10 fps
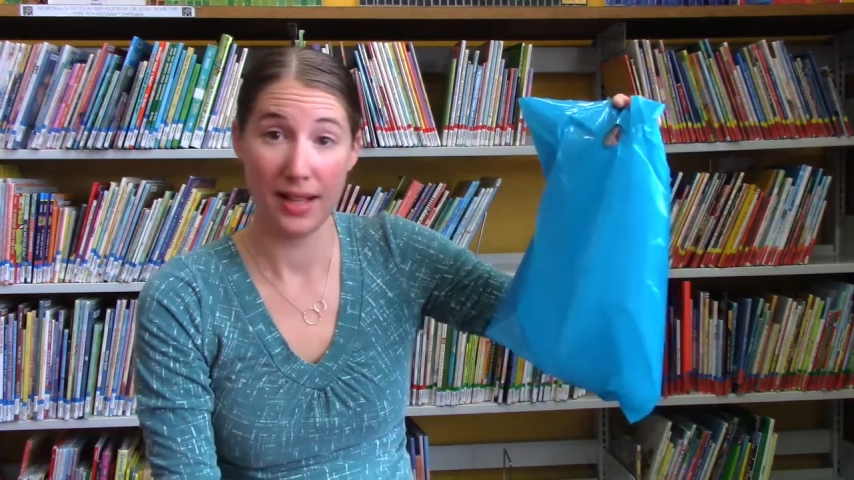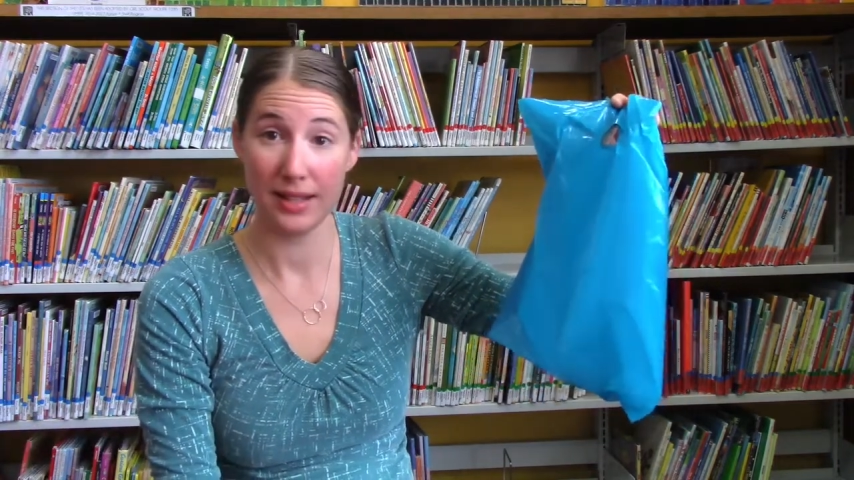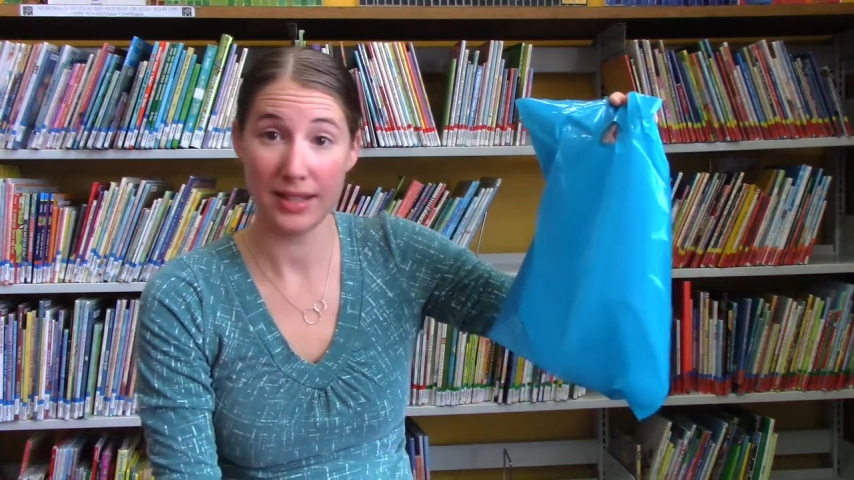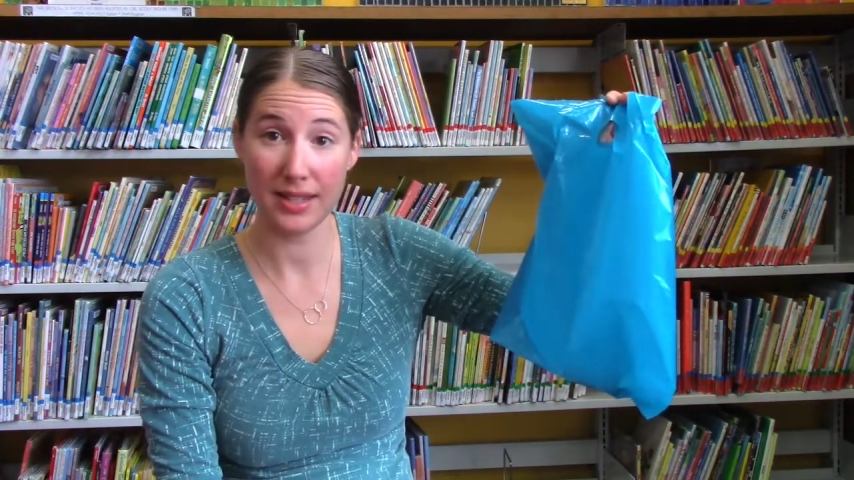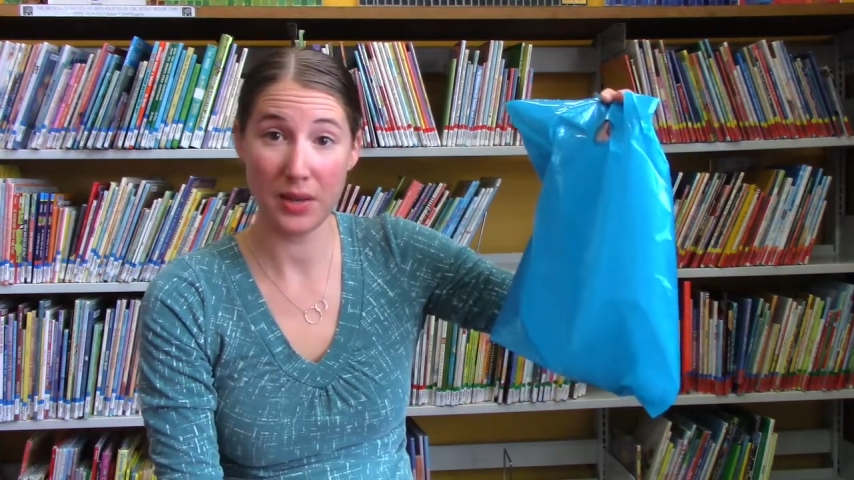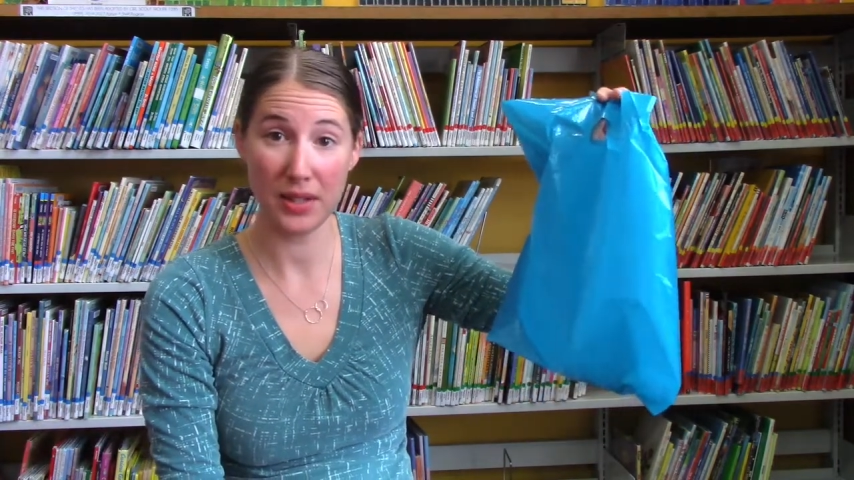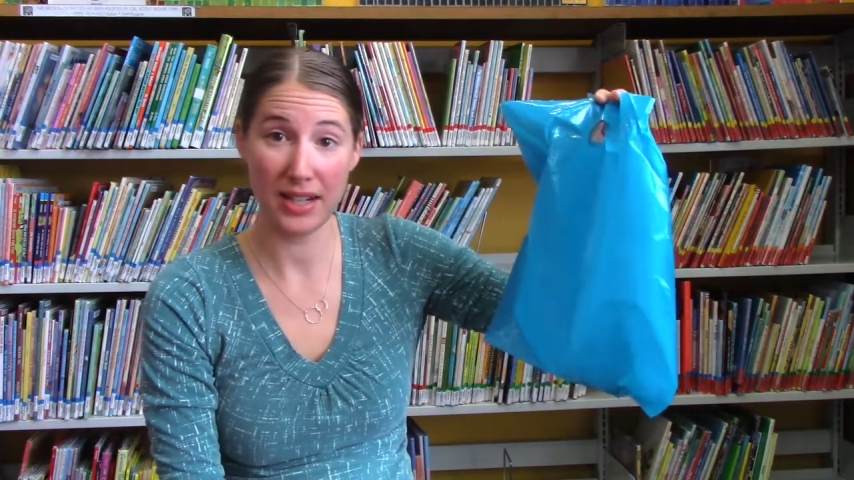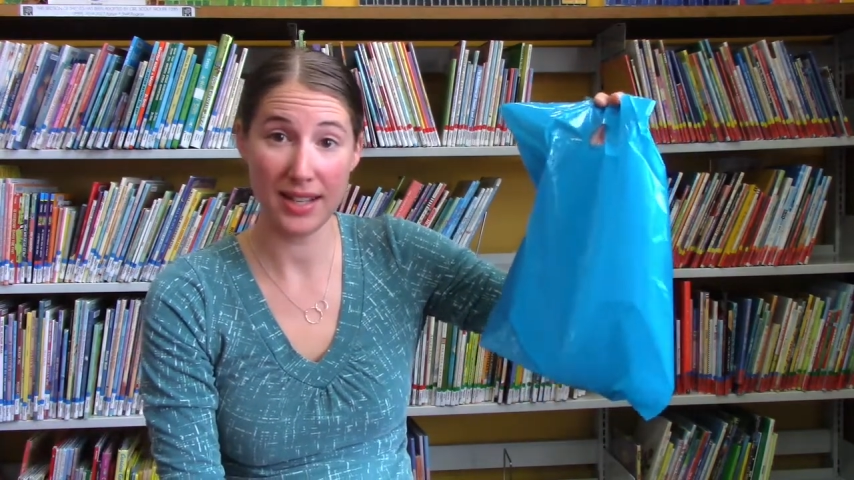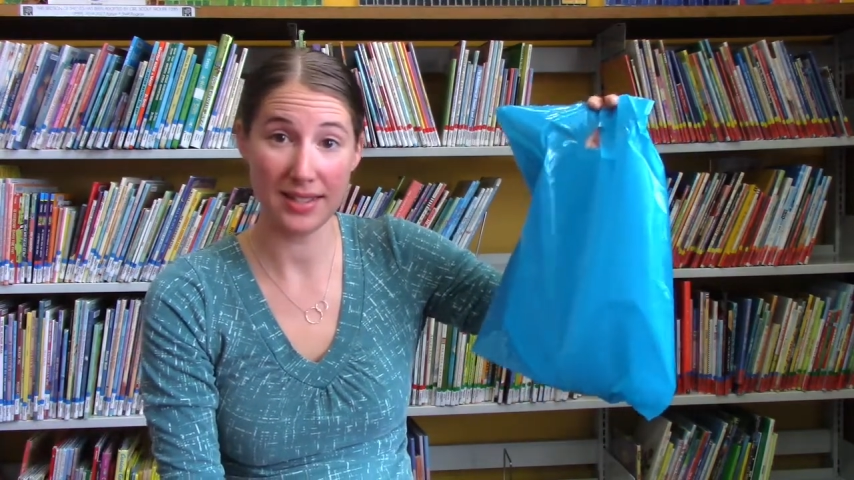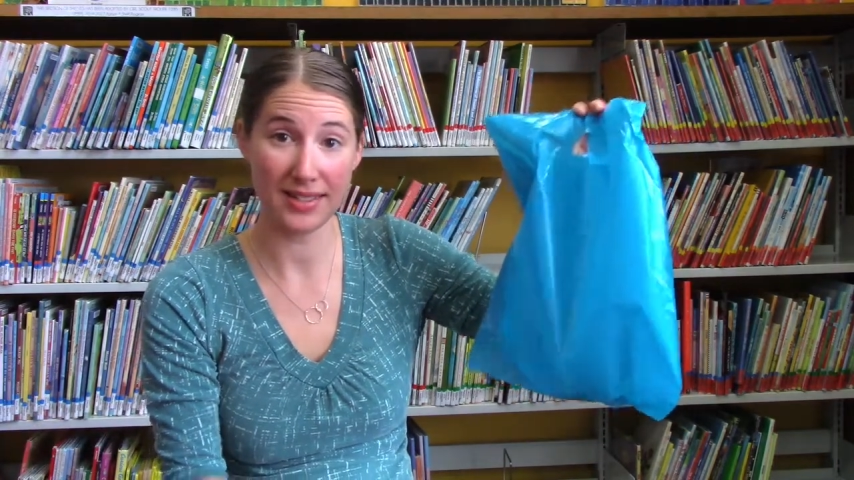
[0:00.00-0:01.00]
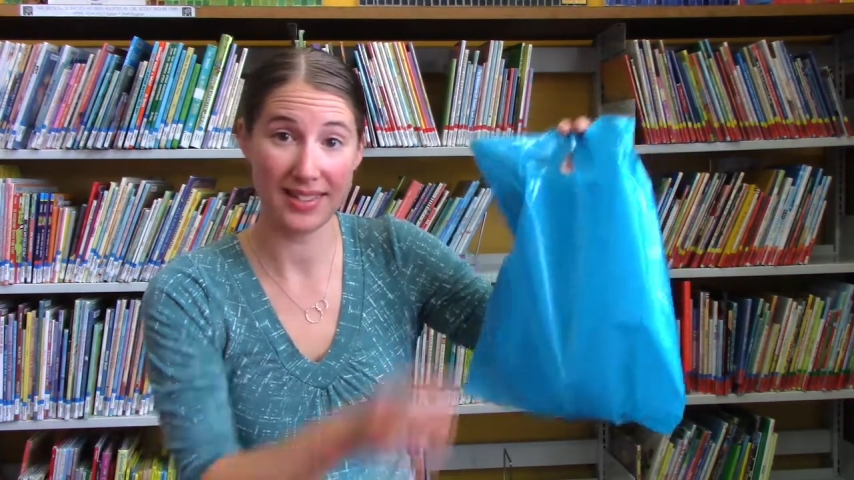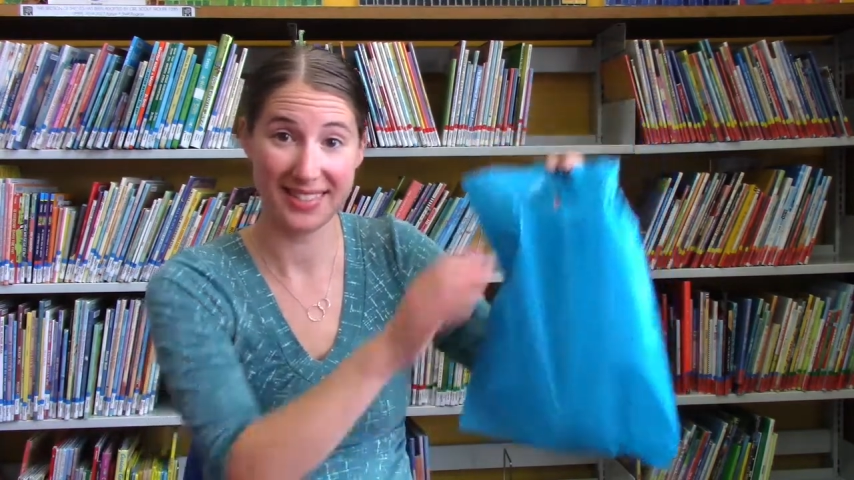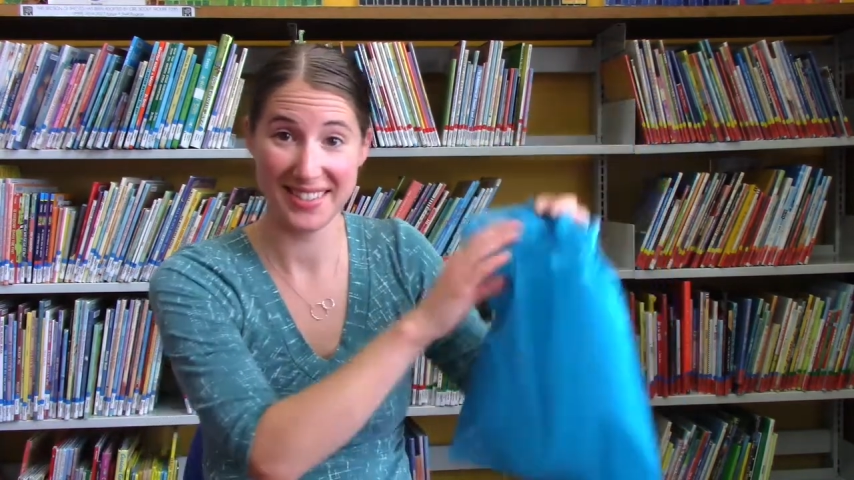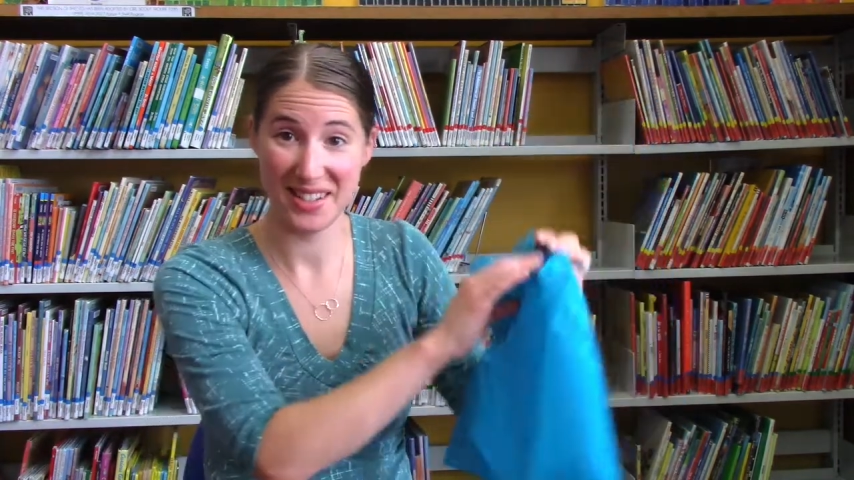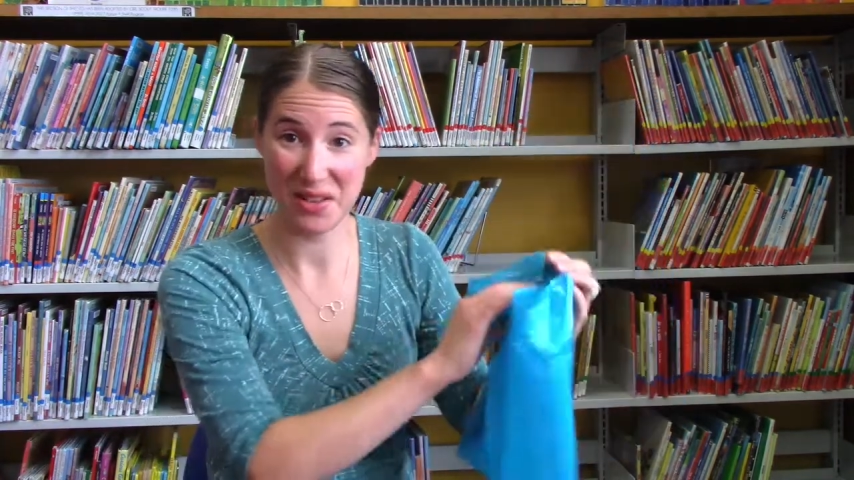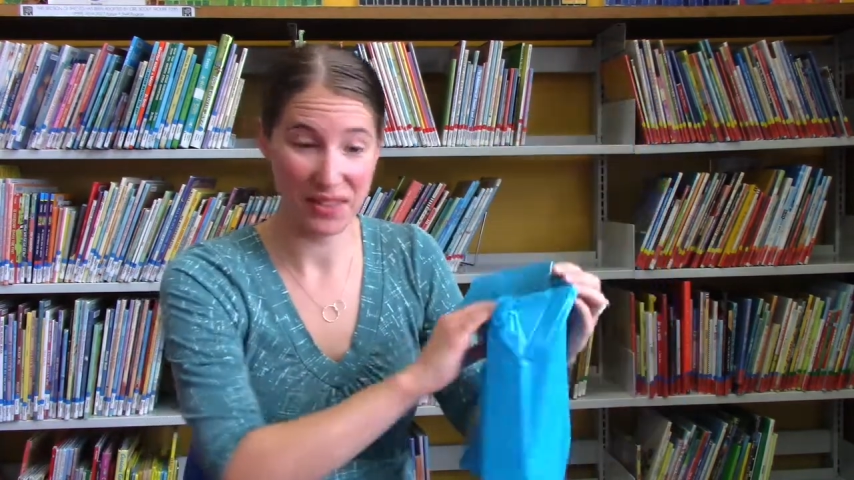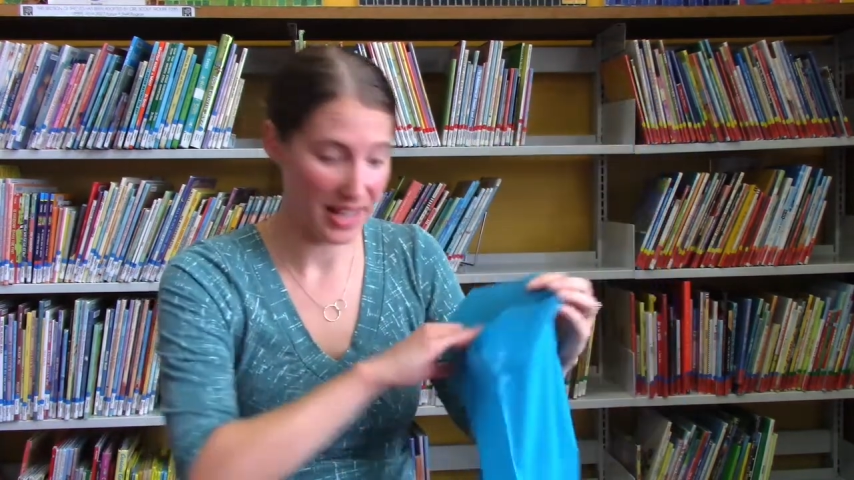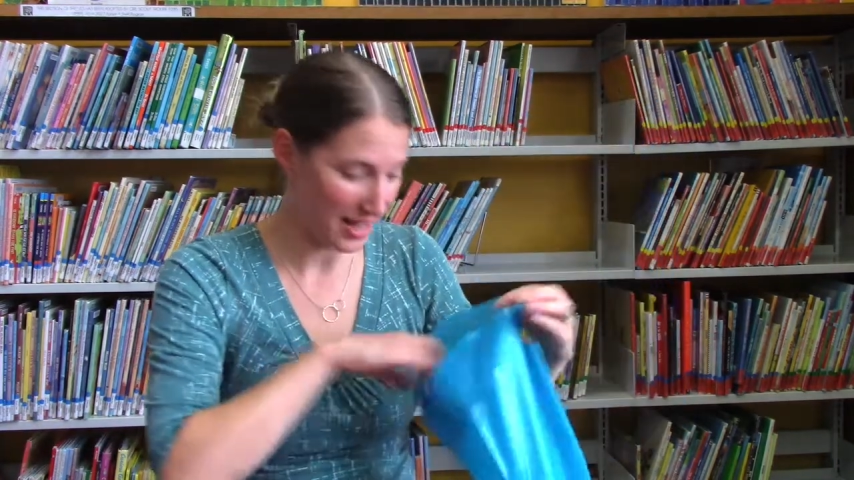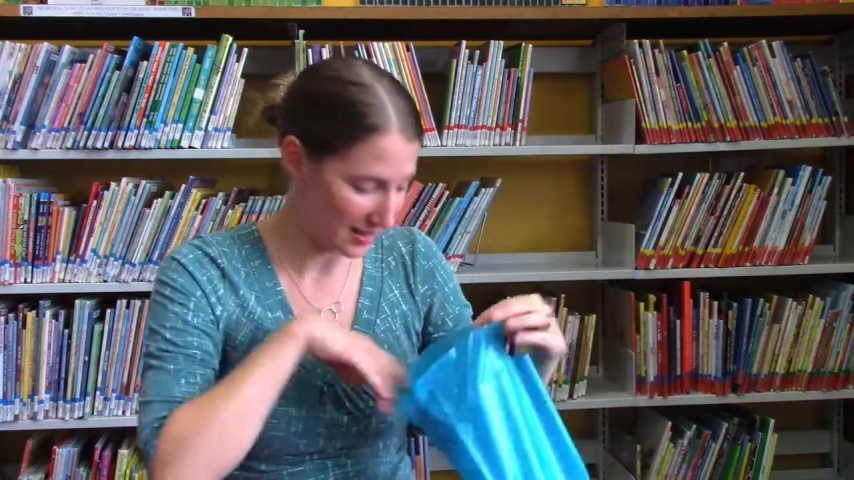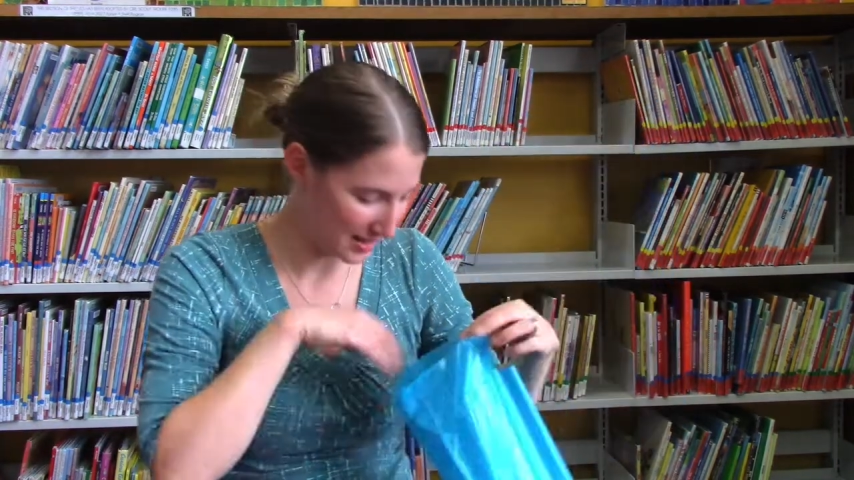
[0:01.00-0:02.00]
Let's see what it is. Do you have a
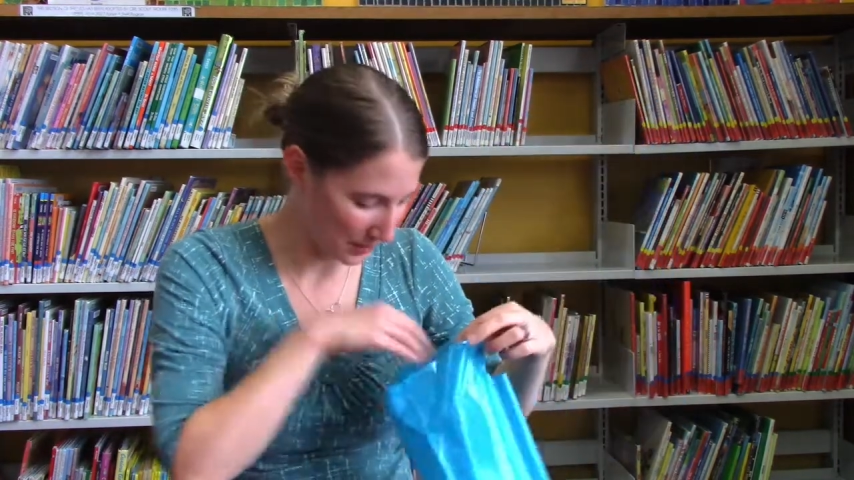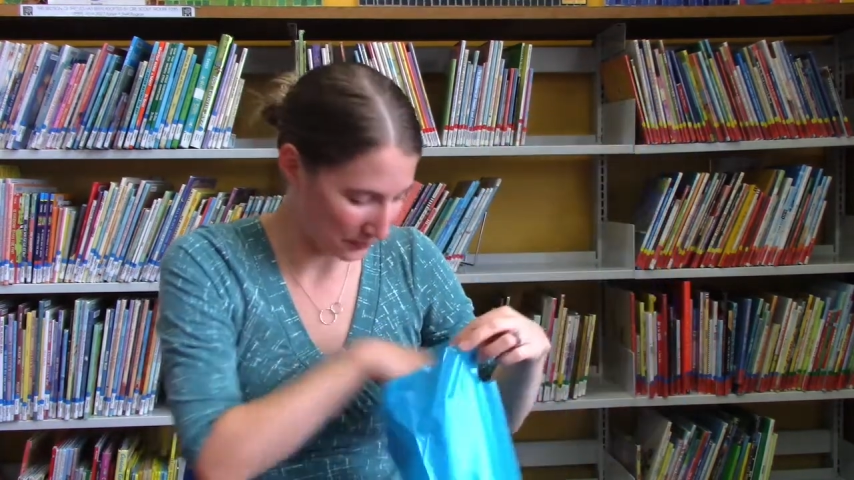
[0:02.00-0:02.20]
guess?